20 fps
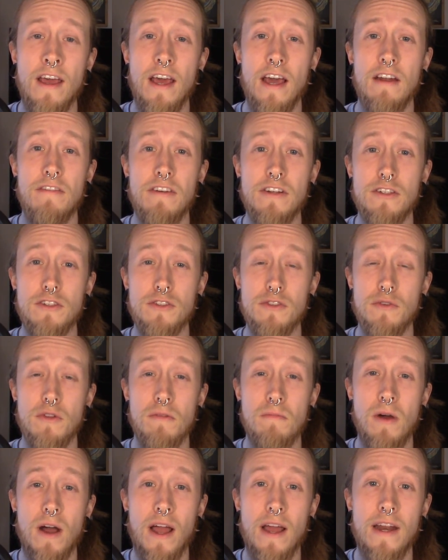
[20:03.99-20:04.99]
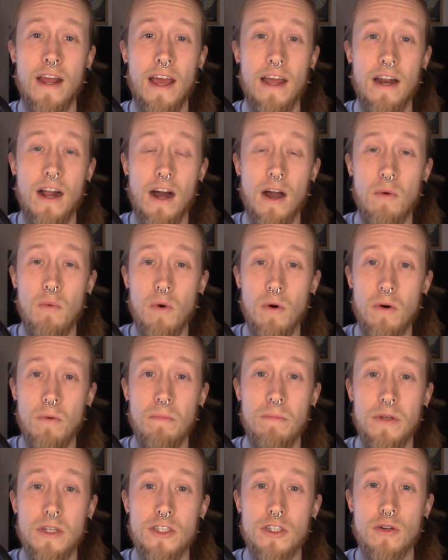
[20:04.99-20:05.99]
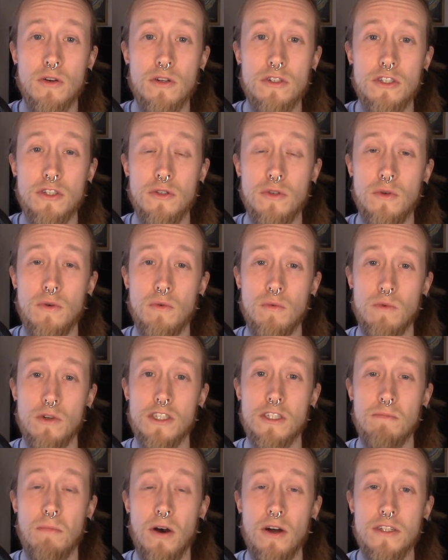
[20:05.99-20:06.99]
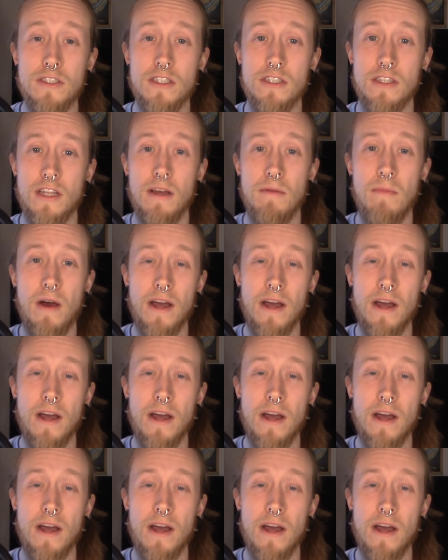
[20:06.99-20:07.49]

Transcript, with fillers: Adventures Through the Mind, and I will be sure to respond to them.